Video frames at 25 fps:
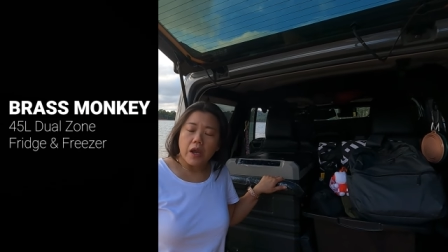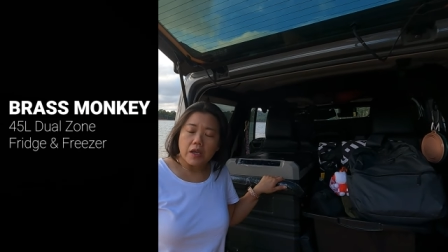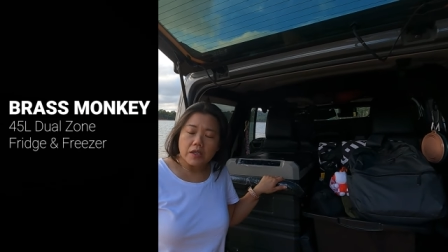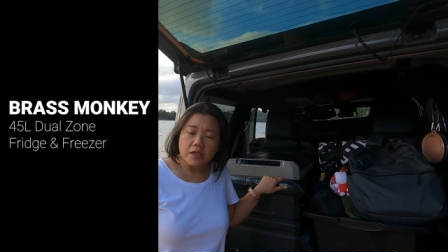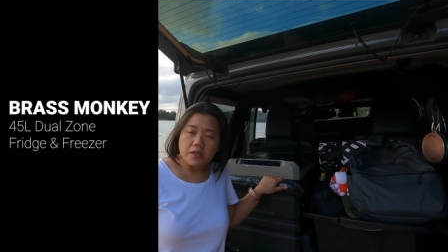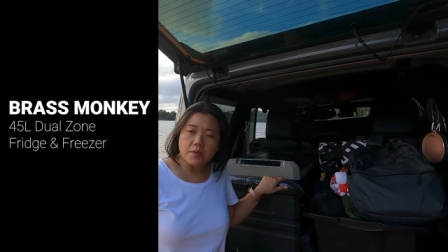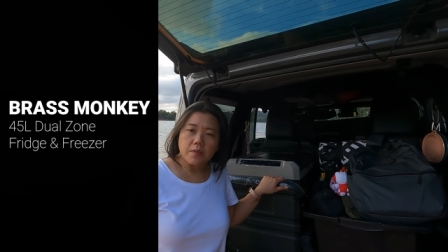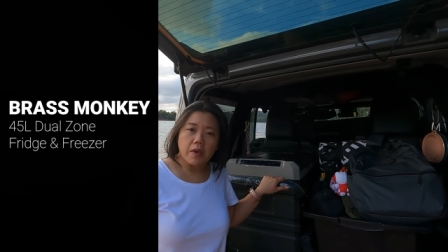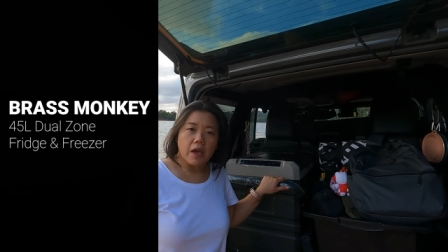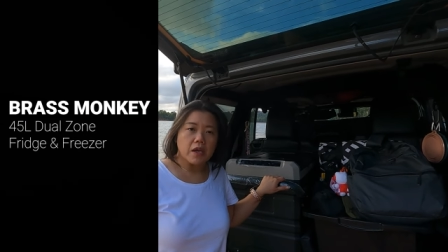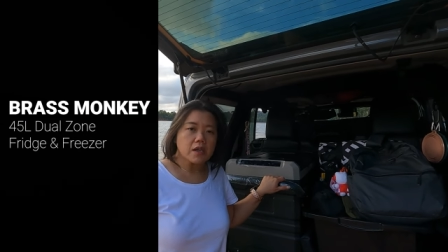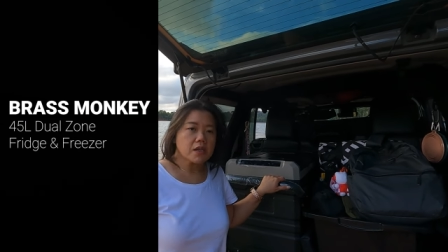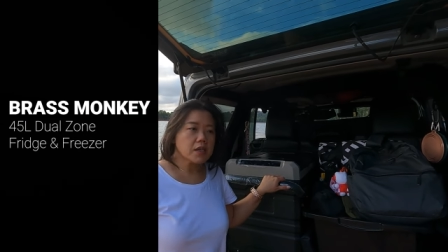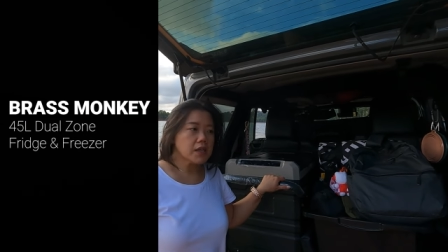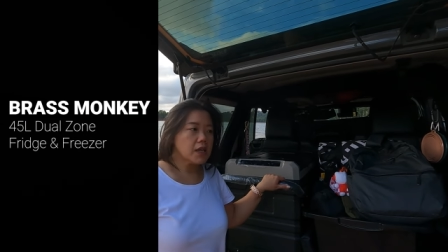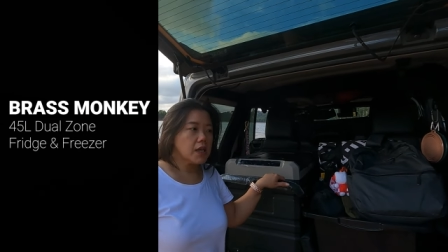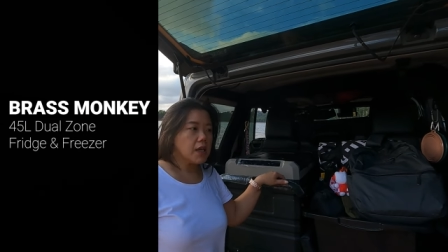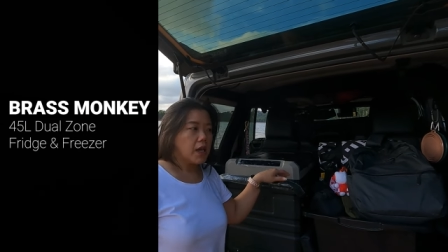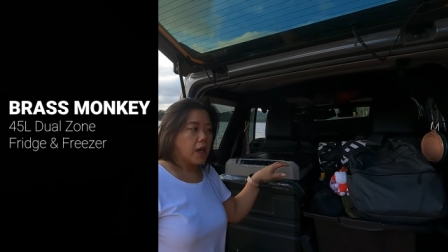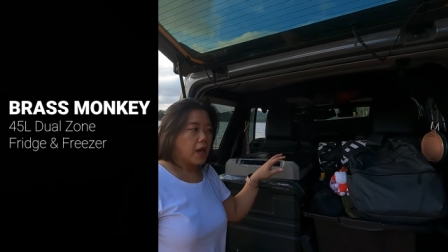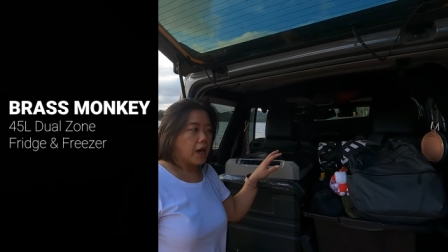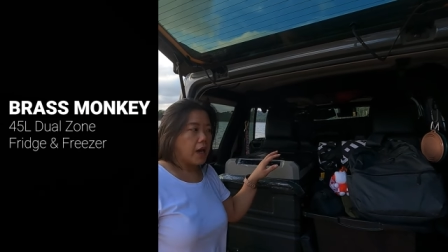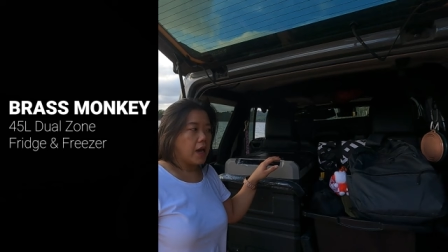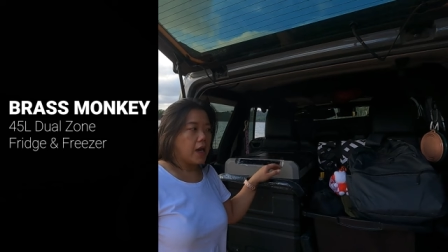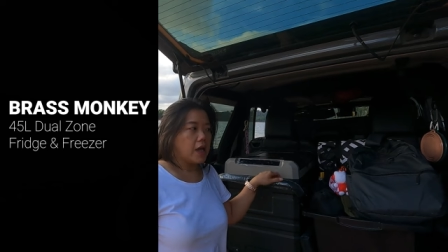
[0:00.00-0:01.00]
Brass
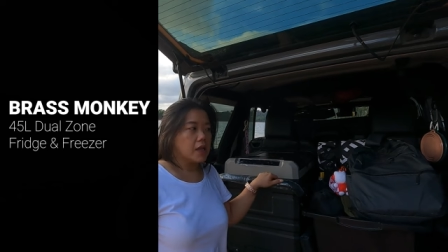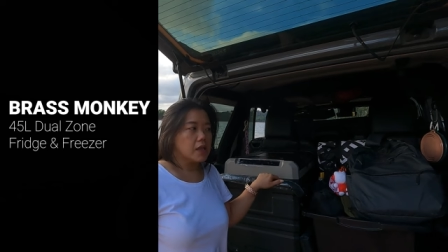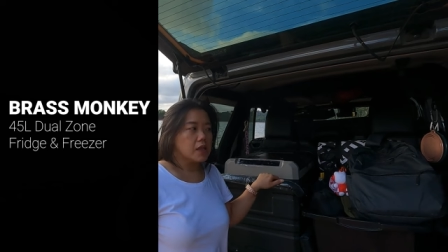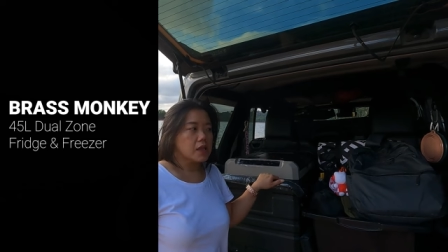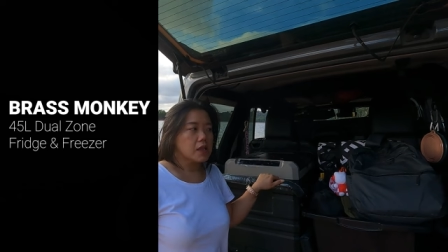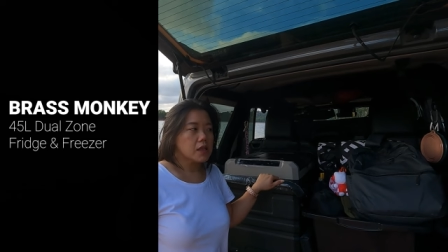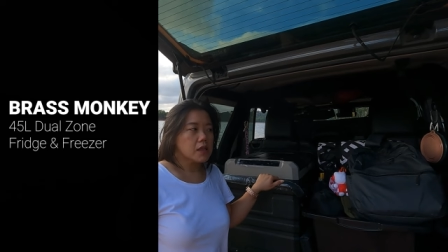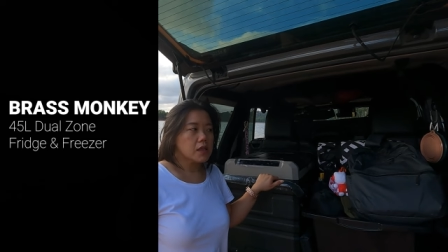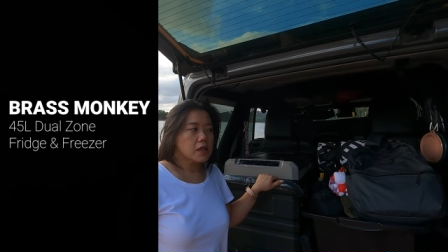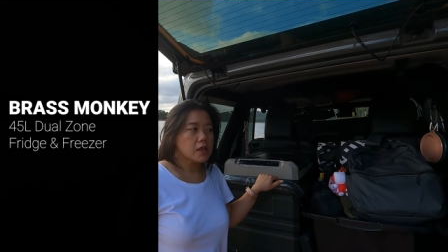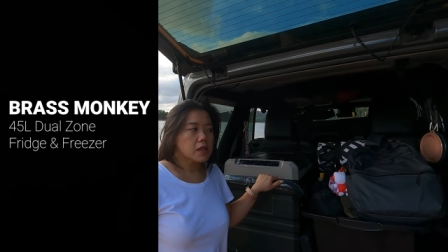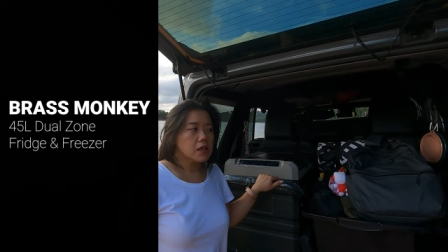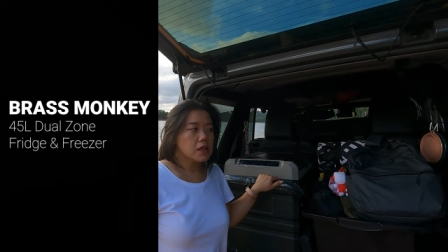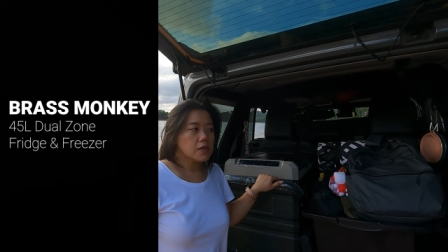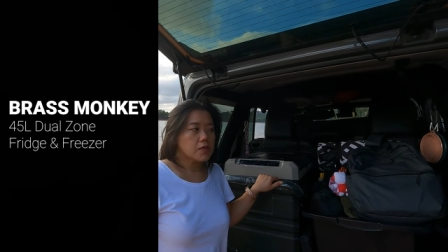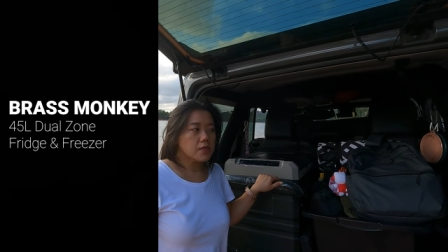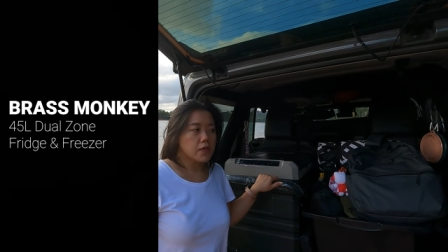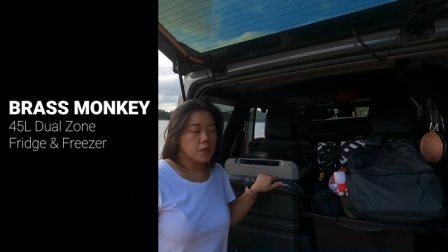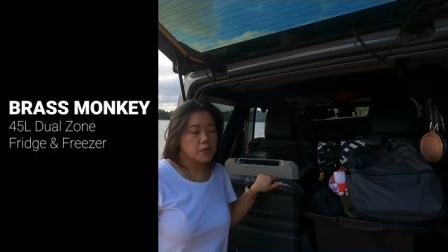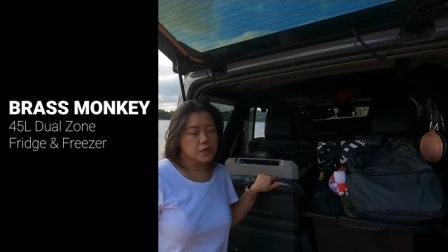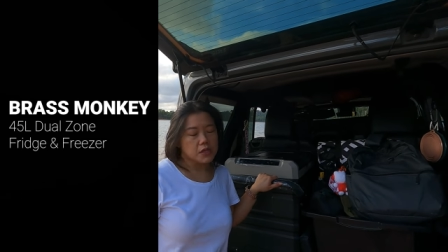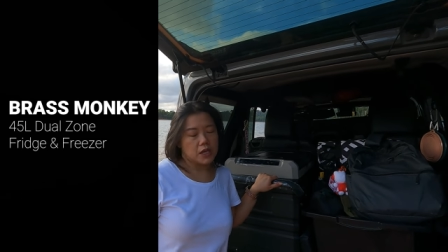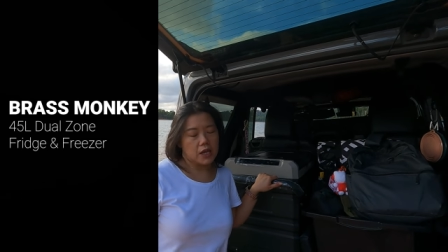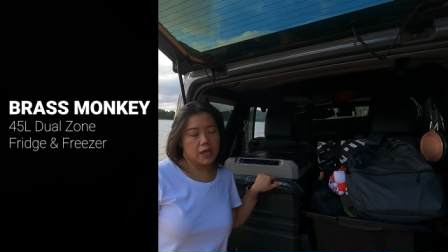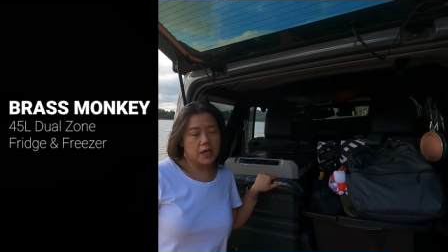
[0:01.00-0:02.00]
Monkey from Jaycar.
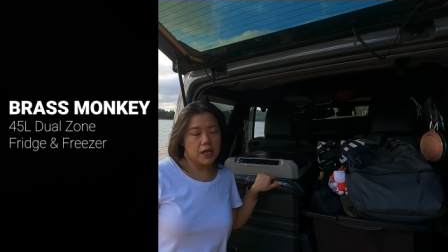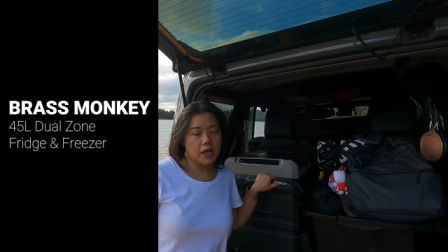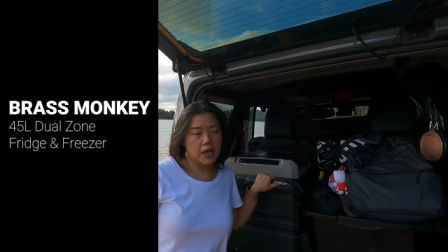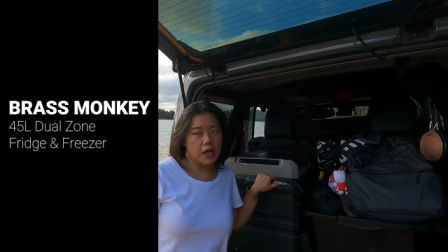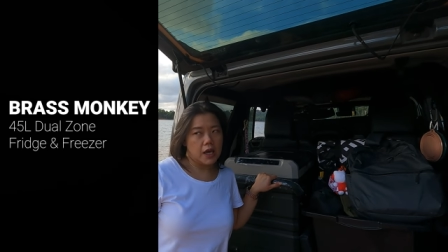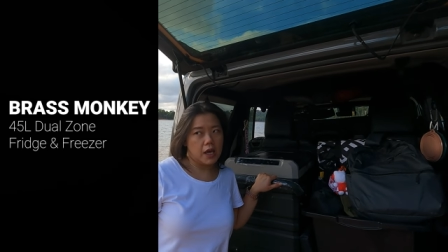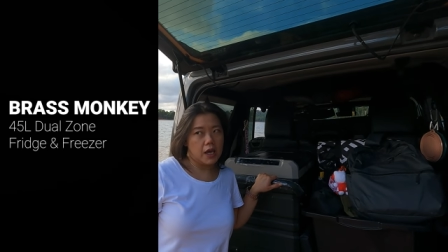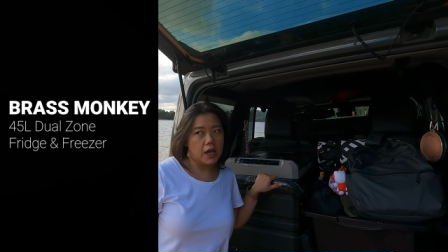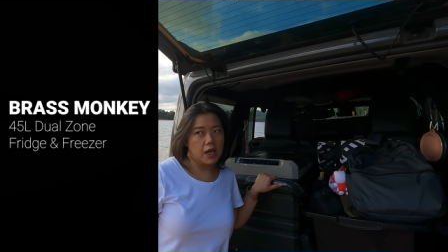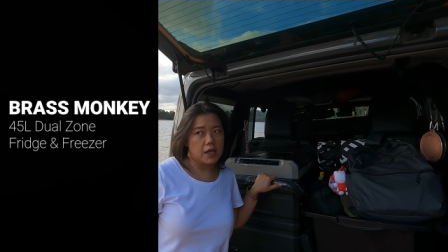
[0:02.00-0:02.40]
From Jaycar,